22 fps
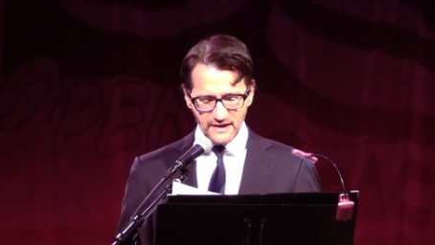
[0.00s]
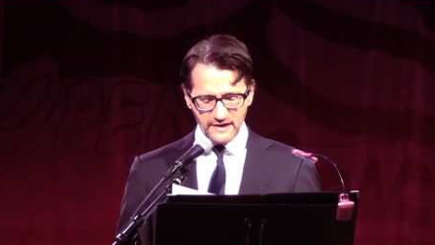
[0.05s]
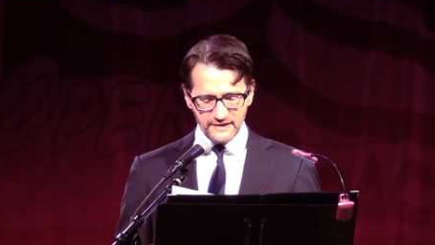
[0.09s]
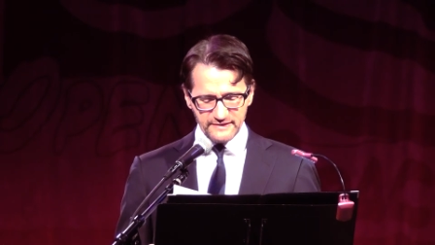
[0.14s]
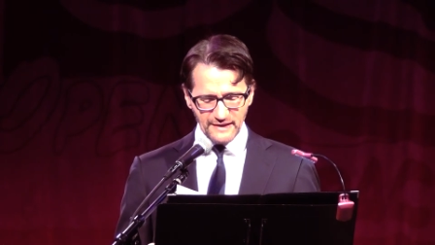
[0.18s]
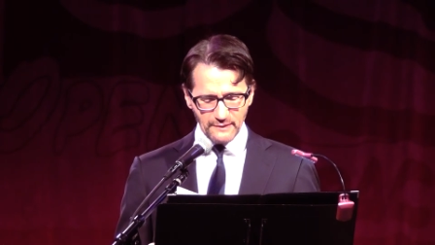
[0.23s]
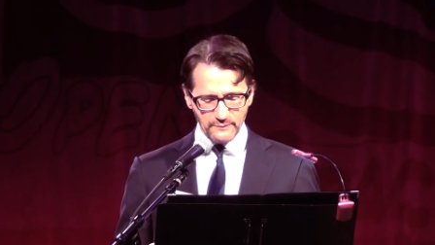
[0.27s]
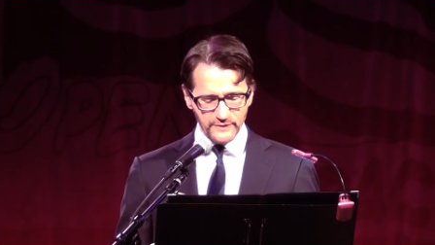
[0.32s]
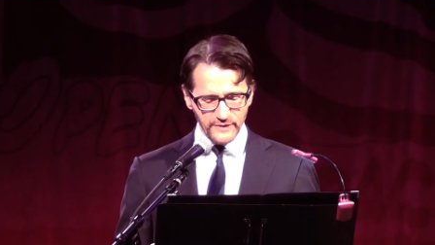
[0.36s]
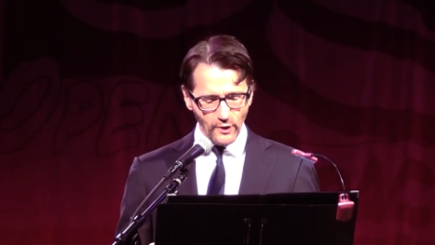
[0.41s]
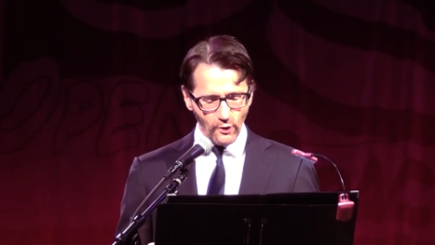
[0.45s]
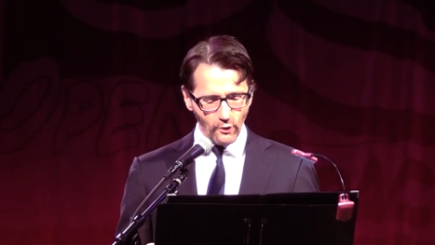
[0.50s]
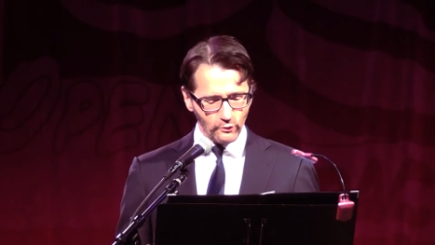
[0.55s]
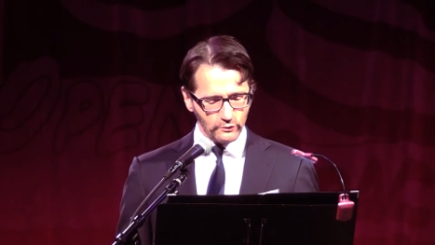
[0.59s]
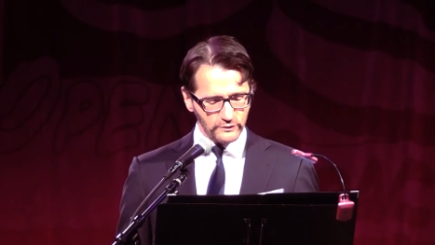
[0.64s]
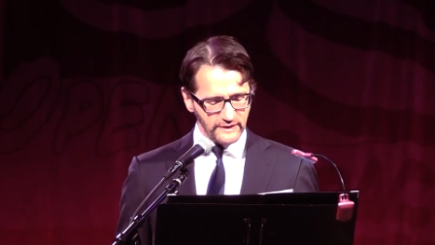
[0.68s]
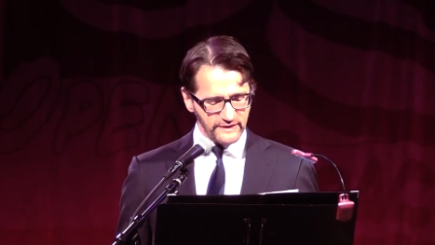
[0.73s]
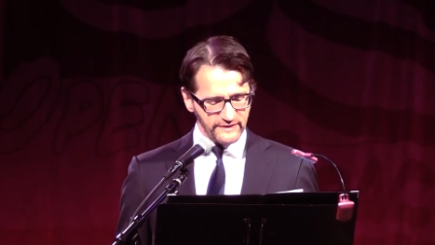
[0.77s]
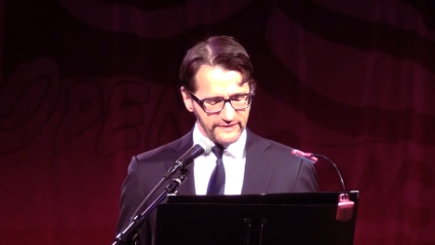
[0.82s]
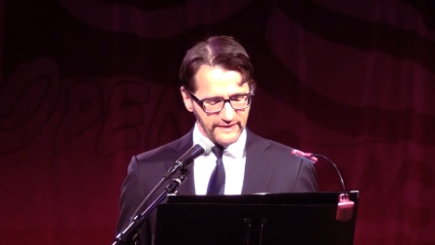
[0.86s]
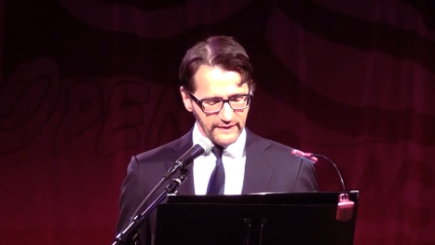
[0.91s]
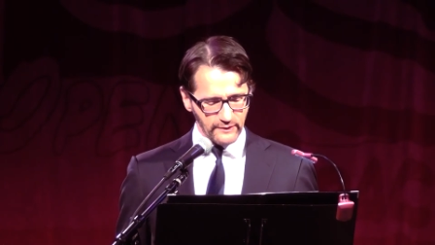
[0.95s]
They were the
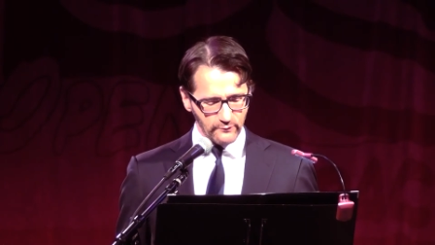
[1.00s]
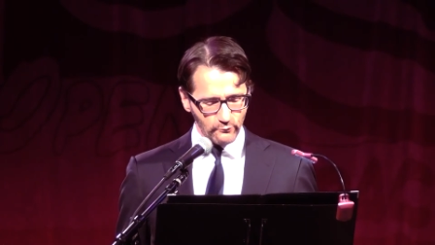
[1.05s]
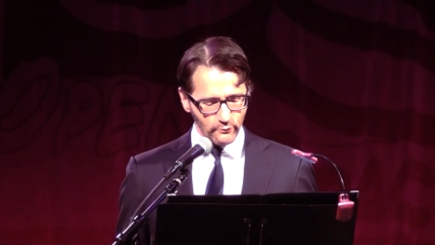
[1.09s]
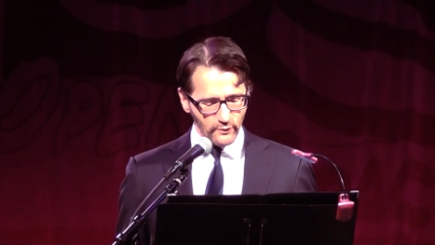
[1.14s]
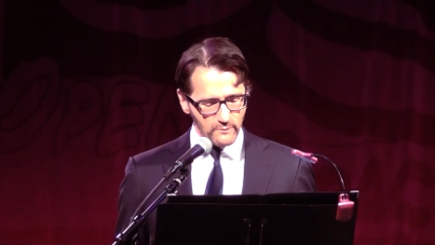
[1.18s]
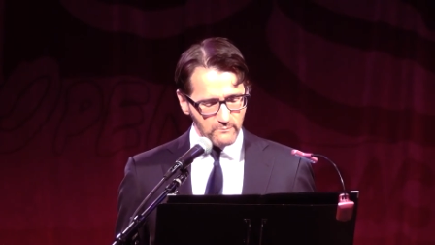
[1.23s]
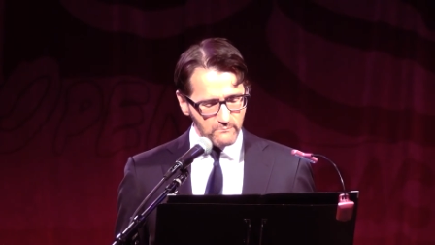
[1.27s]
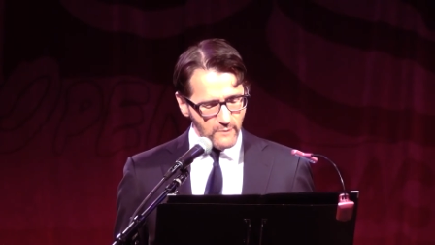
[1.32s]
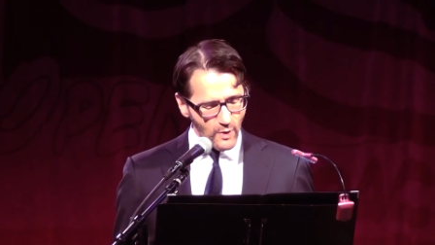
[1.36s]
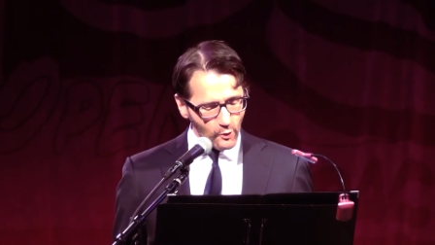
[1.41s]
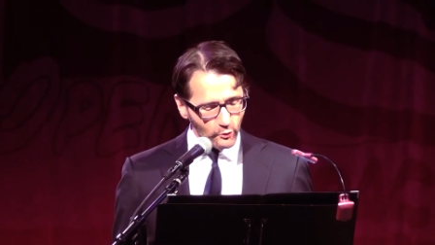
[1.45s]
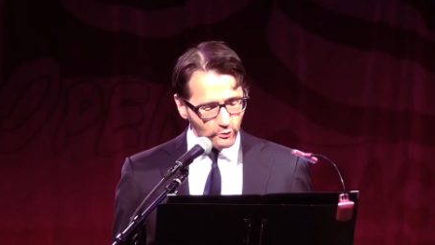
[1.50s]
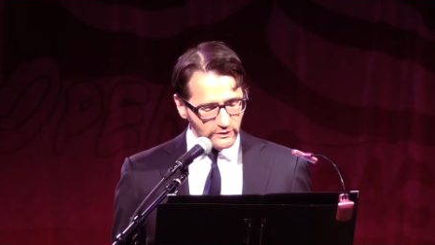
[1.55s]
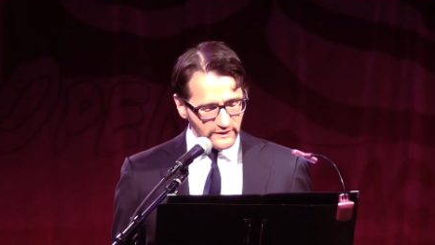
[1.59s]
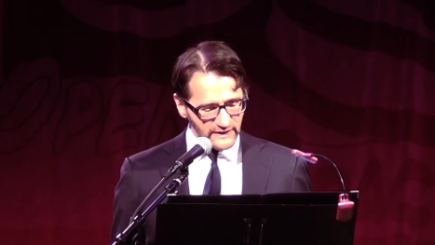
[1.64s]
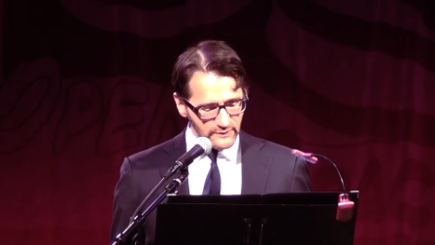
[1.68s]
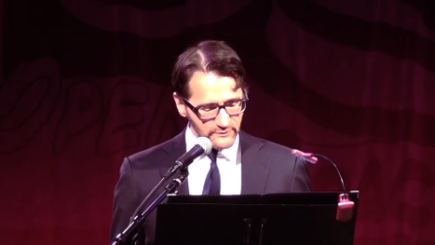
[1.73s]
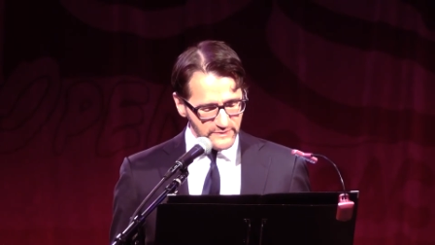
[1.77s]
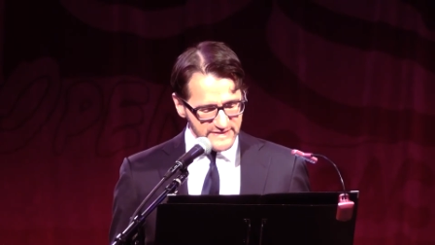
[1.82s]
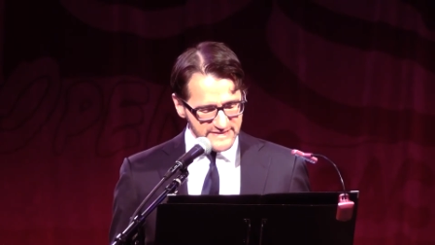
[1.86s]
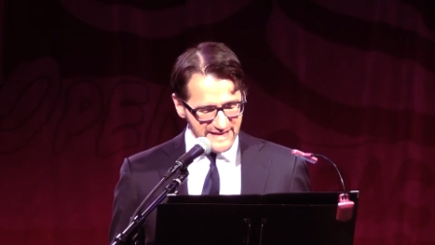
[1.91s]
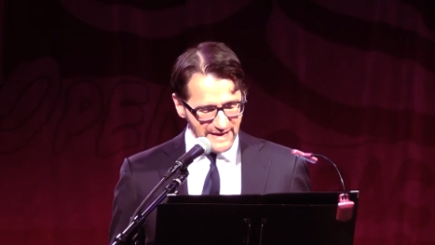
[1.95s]
only thing
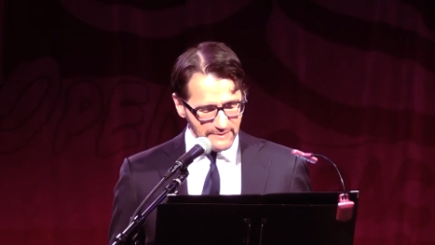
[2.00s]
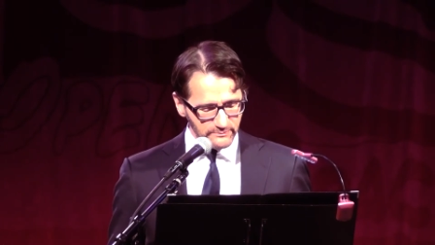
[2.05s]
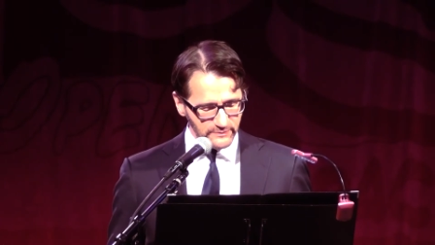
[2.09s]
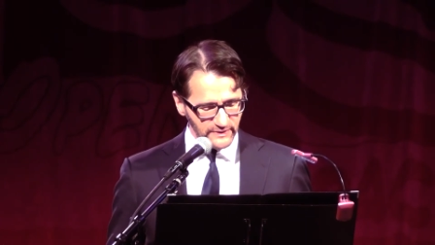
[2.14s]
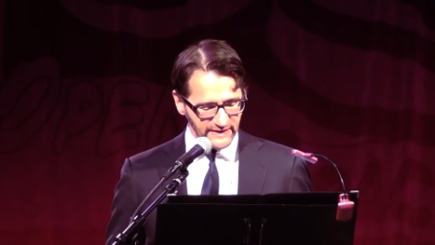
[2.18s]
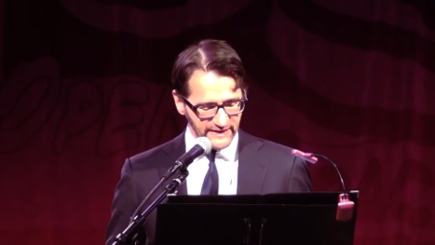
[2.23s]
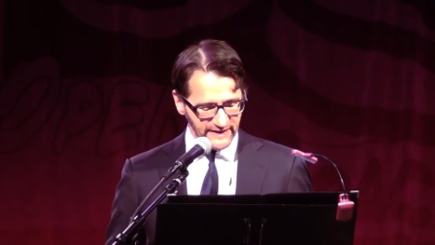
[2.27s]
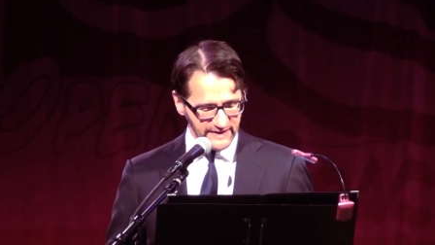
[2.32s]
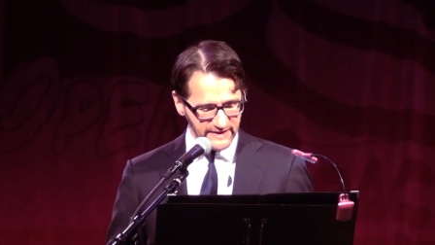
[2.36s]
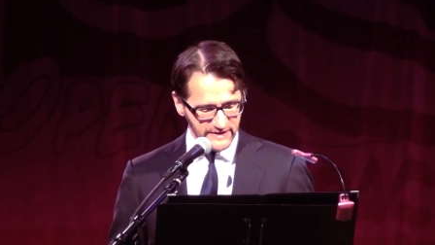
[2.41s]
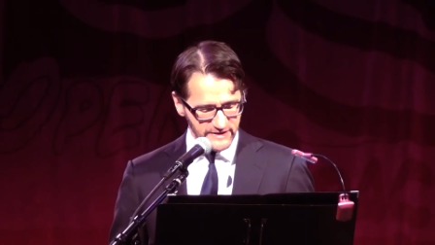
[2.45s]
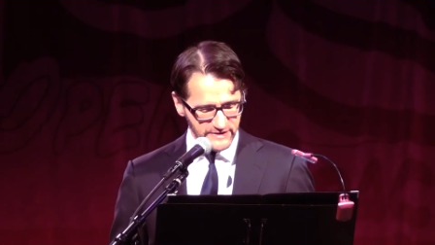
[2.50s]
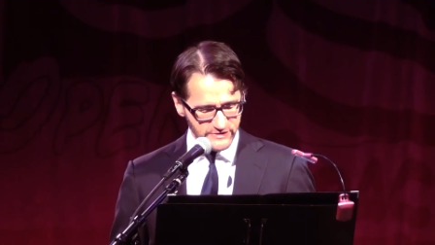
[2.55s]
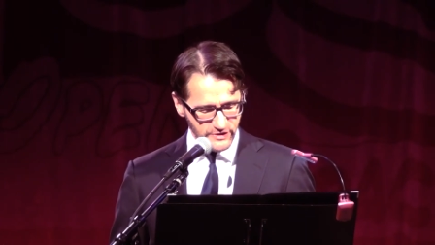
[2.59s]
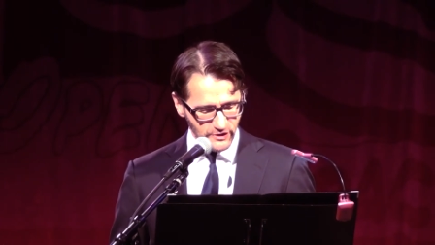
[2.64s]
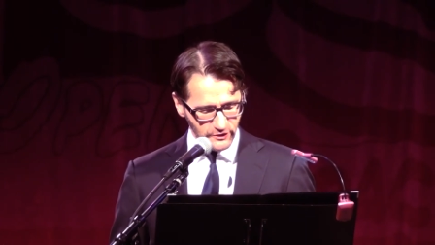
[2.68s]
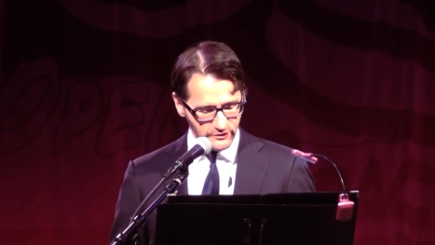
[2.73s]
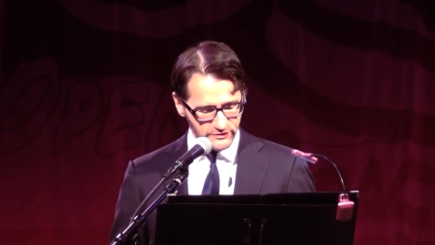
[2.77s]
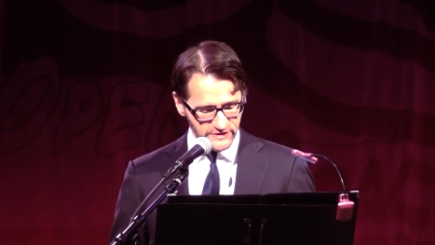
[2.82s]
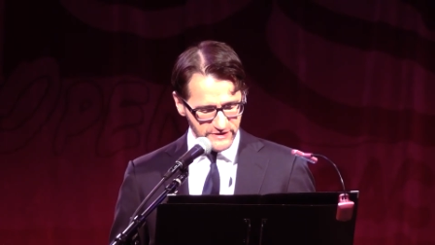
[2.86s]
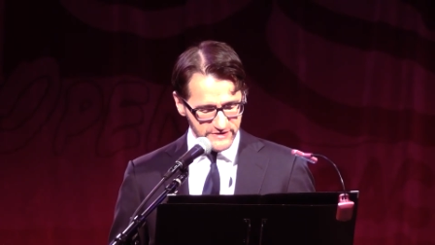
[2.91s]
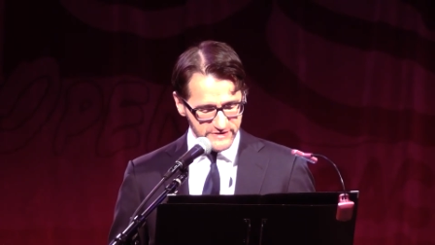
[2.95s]
remotely resembling an
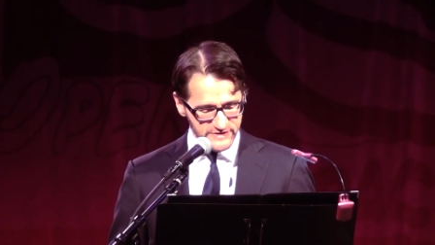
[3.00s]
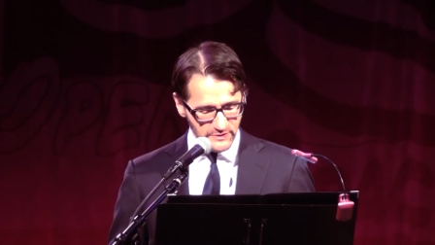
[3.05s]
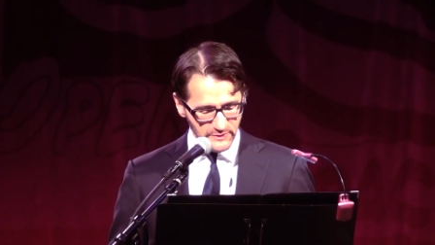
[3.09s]
indulgence,